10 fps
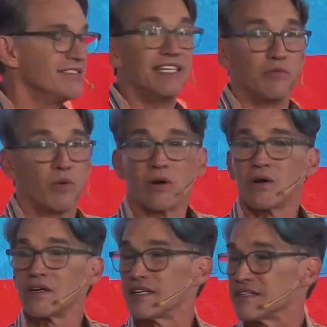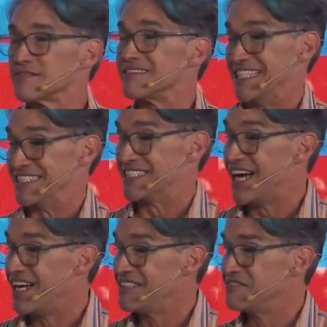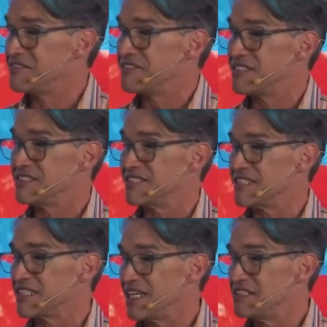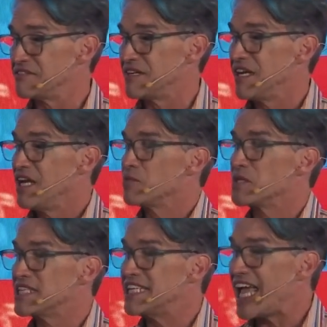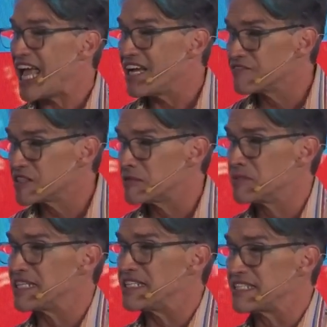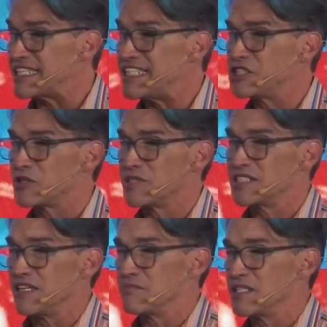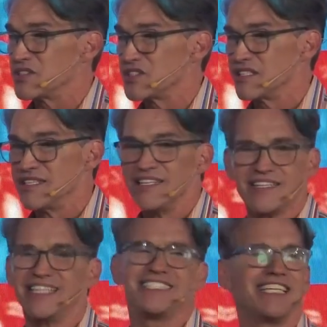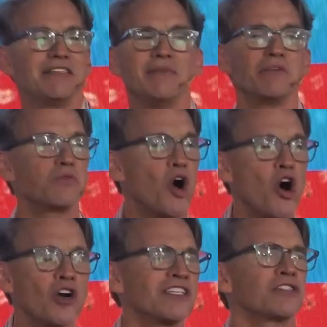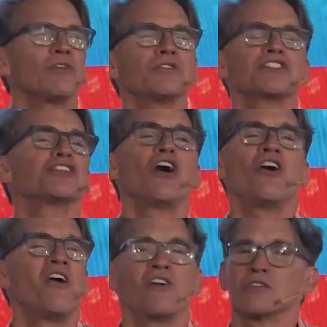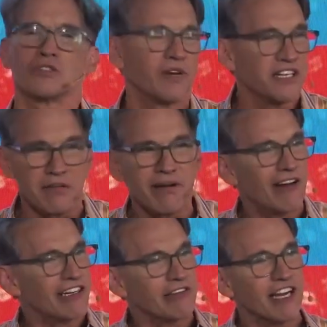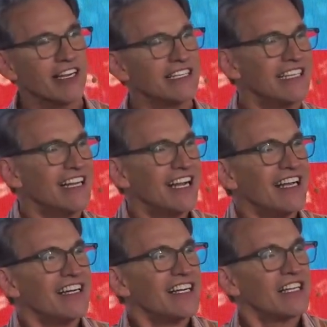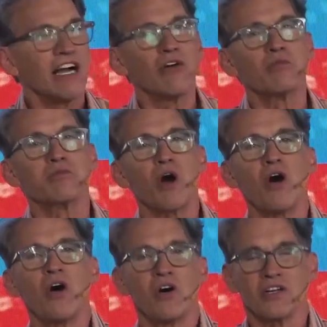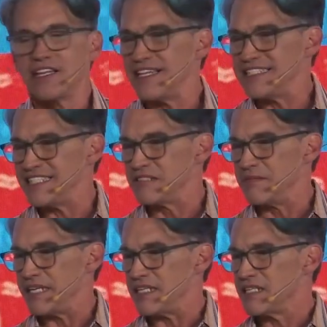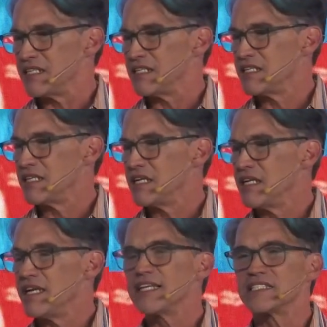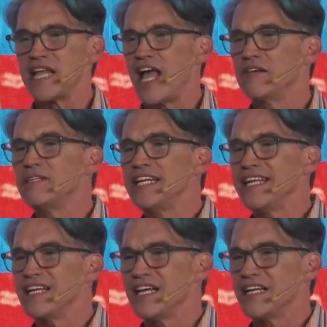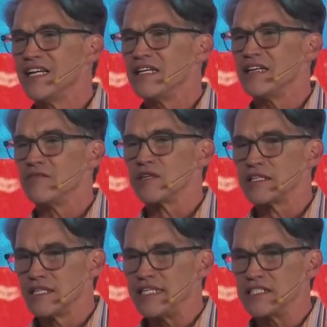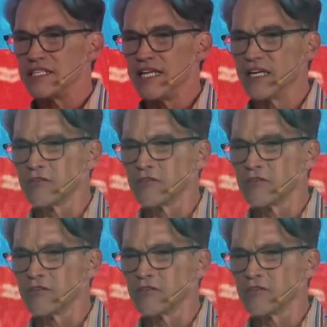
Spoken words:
in work, in love, in life, will inevitably lead to resentments. They did me wrong. There's whole songs written about it, right? How wrong they did me. Examining and releasing our